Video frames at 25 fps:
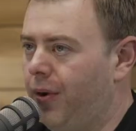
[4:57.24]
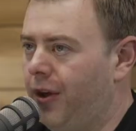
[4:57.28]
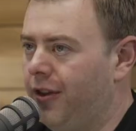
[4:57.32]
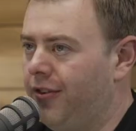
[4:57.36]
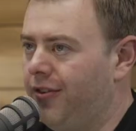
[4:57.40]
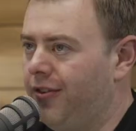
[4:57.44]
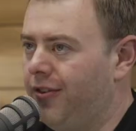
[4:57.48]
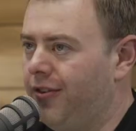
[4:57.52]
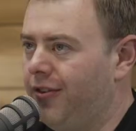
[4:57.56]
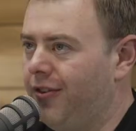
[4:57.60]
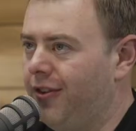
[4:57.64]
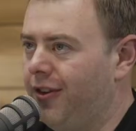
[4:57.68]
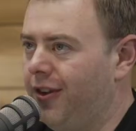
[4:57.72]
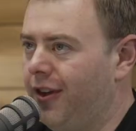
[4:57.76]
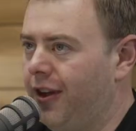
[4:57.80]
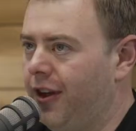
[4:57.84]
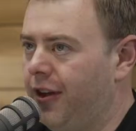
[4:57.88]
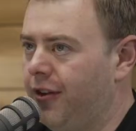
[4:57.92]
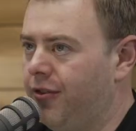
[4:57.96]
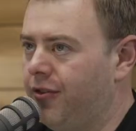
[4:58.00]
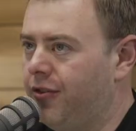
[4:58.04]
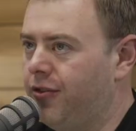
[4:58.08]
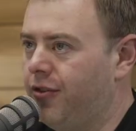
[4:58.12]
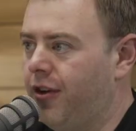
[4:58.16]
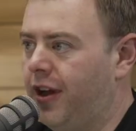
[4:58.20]
It's
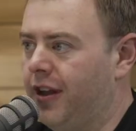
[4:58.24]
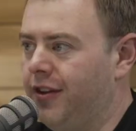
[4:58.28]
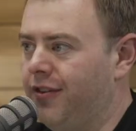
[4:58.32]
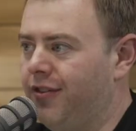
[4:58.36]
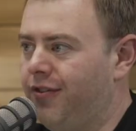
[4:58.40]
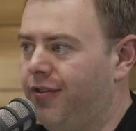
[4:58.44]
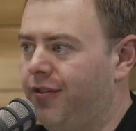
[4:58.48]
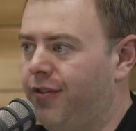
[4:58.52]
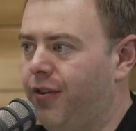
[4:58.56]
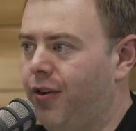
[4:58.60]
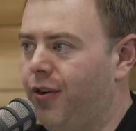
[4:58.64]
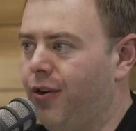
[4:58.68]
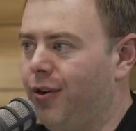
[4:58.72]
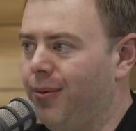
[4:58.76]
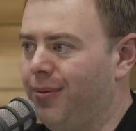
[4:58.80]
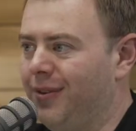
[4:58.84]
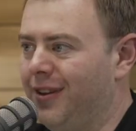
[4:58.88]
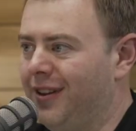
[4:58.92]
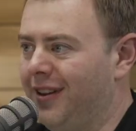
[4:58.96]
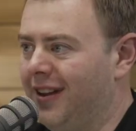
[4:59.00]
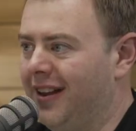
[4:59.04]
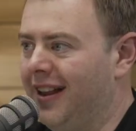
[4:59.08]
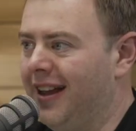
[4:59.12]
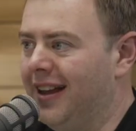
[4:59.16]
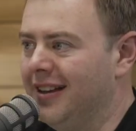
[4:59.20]
it's transformed
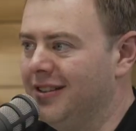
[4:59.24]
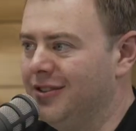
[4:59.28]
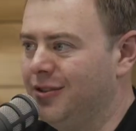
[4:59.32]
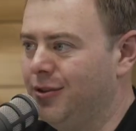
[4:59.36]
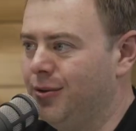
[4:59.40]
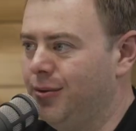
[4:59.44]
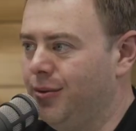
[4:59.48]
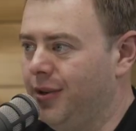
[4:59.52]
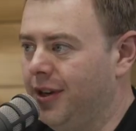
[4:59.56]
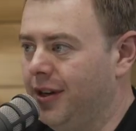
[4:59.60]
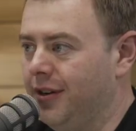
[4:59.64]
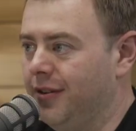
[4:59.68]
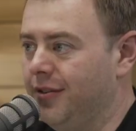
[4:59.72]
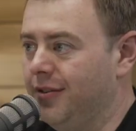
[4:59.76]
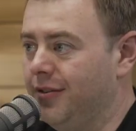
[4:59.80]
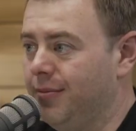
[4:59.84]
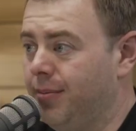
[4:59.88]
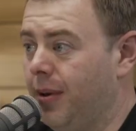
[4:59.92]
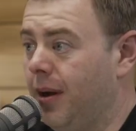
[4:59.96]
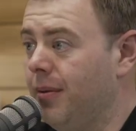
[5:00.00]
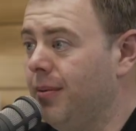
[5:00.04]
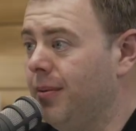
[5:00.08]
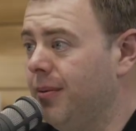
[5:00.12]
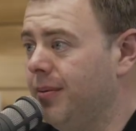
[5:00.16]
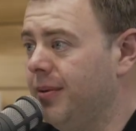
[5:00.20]
in the last 2 years,
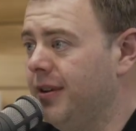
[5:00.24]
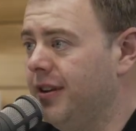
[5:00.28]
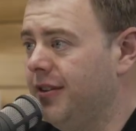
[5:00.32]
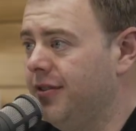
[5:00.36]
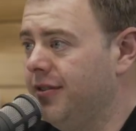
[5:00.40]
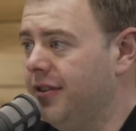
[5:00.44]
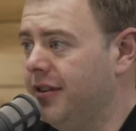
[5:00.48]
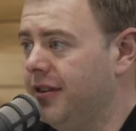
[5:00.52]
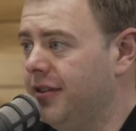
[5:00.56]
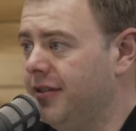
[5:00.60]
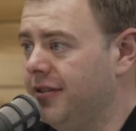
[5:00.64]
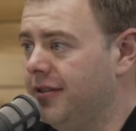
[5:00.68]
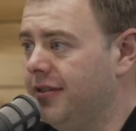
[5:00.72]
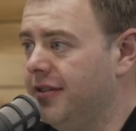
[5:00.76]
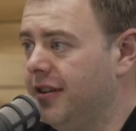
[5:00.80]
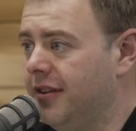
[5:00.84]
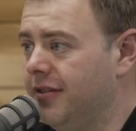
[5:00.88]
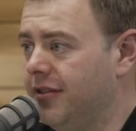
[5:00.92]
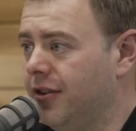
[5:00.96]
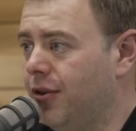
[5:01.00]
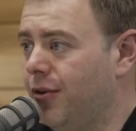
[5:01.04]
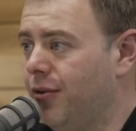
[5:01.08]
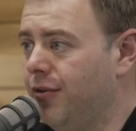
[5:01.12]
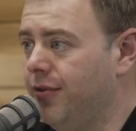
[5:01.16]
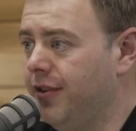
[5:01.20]
probably since
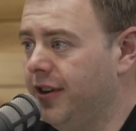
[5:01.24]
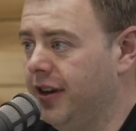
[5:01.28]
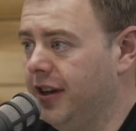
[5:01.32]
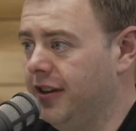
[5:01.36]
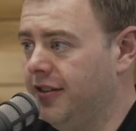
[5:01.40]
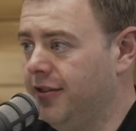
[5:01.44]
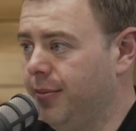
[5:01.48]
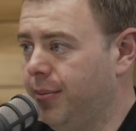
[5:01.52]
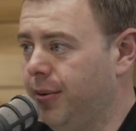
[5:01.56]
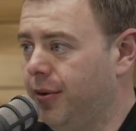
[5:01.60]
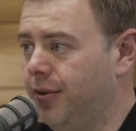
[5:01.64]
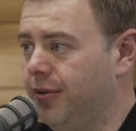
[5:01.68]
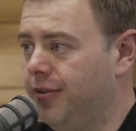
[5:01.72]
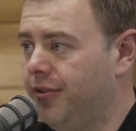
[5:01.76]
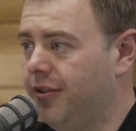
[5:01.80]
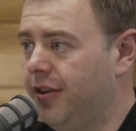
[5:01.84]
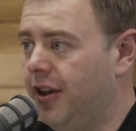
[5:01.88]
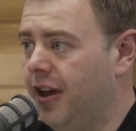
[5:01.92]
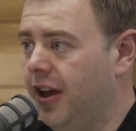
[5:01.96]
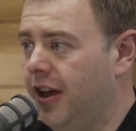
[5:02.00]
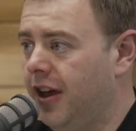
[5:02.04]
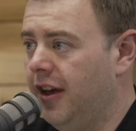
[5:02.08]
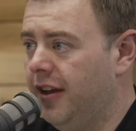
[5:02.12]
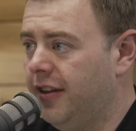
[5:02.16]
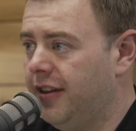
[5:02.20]
COVID, I suppose,
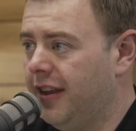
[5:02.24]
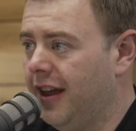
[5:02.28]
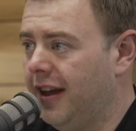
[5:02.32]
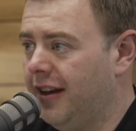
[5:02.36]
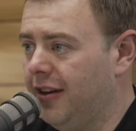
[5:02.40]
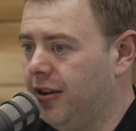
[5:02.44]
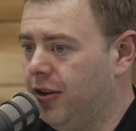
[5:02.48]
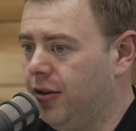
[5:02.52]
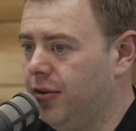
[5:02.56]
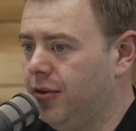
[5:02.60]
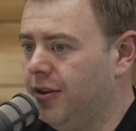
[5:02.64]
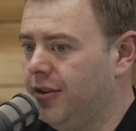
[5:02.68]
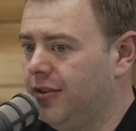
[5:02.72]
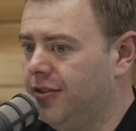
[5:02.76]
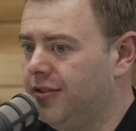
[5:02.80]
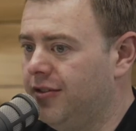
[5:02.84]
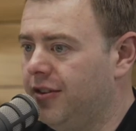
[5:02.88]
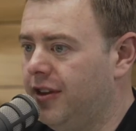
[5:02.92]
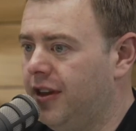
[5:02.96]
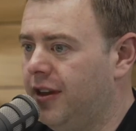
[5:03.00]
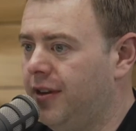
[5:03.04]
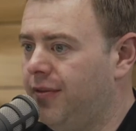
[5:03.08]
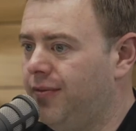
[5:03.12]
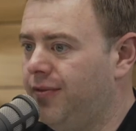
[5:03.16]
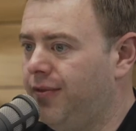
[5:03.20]
that you can
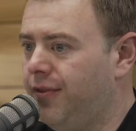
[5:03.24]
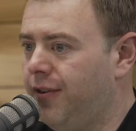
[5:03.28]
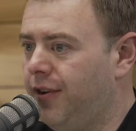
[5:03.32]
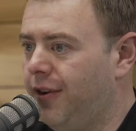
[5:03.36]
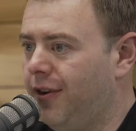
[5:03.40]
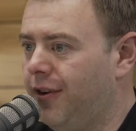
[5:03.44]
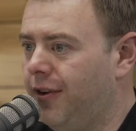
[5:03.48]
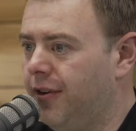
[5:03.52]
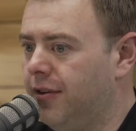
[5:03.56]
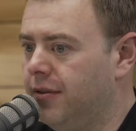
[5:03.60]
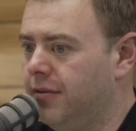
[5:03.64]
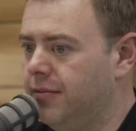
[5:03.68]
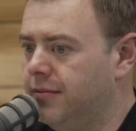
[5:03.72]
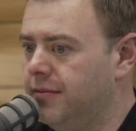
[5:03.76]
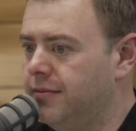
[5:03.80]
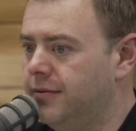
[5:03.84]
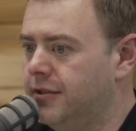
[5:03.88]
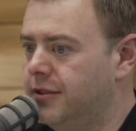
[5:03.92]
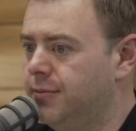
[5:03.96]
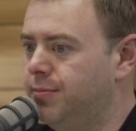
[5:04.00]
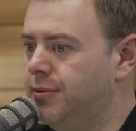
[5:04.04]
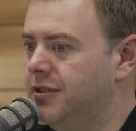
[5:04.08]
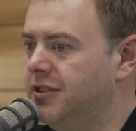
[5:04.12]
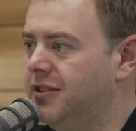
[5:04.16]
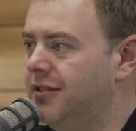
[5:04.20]
see for
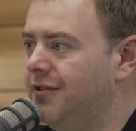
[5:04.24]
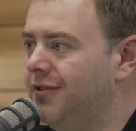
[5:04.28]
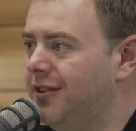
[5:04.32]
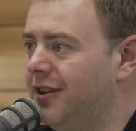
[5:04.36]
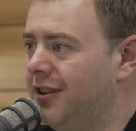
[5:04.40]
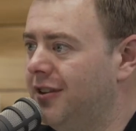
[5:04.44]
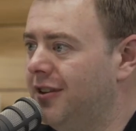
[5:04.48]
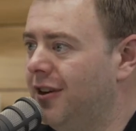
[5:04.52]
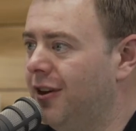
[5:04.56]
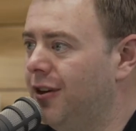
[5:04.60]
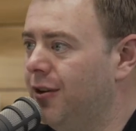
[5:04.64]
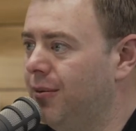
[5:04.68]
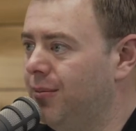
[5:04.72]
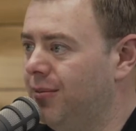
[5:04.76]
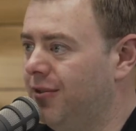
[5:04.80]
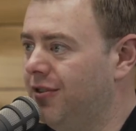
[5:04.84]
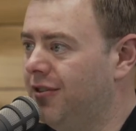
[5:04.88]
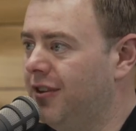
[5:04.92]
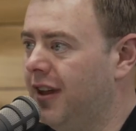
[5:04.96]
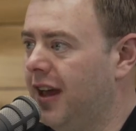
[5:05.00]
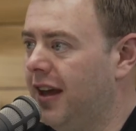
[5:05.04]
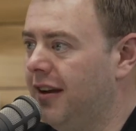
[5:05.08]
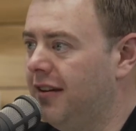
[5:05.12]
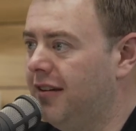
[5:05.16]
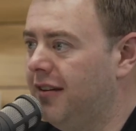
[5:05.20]
specific terms
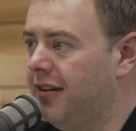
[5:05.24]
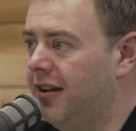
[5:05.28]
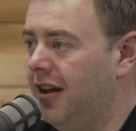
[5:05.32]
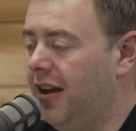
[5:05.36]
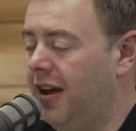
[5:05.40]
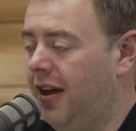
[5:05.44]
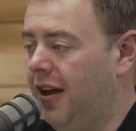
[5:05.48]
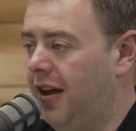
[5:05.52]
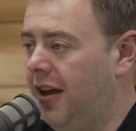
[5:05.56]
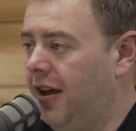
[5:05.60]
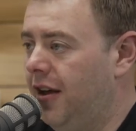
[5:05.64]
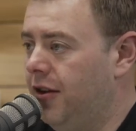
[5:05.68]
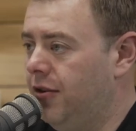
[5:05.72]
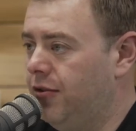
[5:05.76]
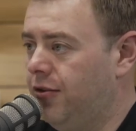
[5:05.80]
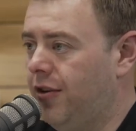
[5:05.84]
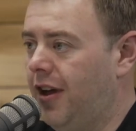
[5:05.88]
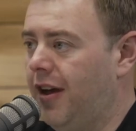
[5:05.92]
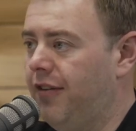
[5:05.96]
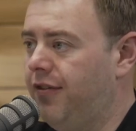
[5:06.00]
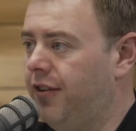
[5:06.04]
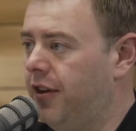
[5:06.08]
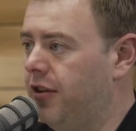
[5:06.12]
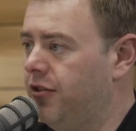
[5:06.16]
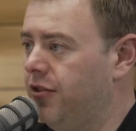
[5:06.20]
that
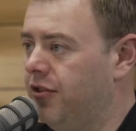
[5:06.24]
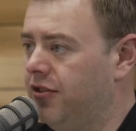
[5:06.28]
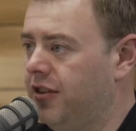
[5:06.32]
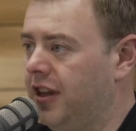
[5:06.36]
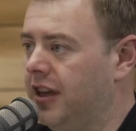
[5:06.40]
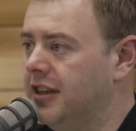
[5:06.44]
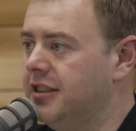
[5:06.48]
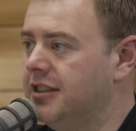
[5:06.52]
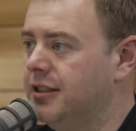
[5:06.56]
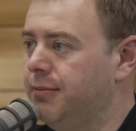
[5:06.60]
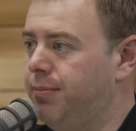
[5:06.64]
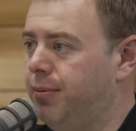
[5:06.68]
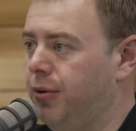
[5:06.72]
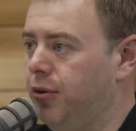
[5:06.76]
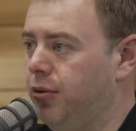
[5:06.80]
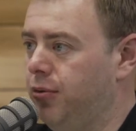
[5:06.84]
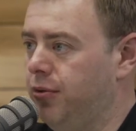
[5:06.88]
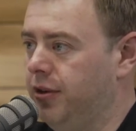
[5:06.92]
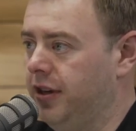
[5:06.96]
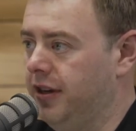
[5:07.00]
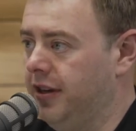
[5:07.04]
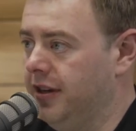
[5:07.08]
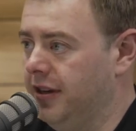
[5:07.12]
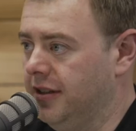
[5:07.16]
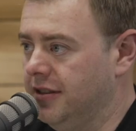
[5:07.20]
traffic just
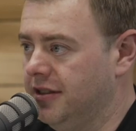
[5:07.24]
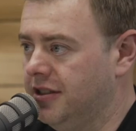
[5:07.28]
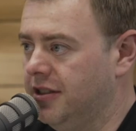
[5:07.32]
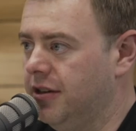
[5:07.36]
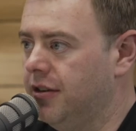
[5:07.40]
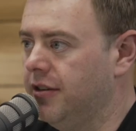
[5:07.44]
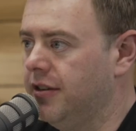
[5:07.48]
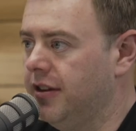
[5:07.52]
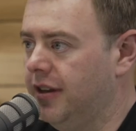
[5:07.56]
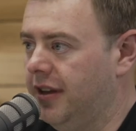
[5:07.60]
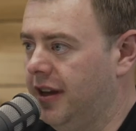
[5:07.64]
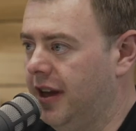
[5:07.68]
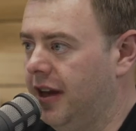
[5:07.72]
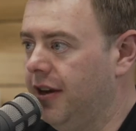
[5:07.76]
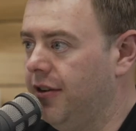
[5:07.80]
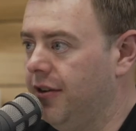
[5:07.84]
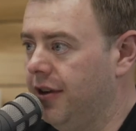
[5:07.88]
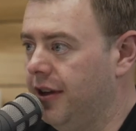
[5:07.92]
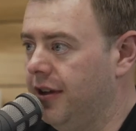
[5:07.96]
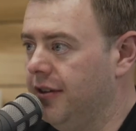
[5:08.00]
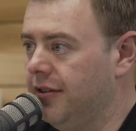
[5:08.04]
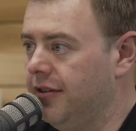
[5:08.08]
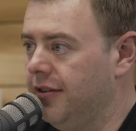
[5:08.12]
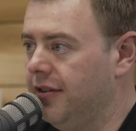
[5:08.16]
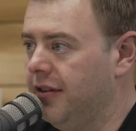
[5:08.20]
exploded in certain
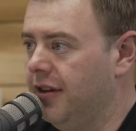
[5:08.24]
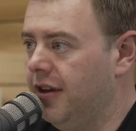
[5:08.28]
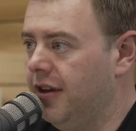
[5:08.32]
areas.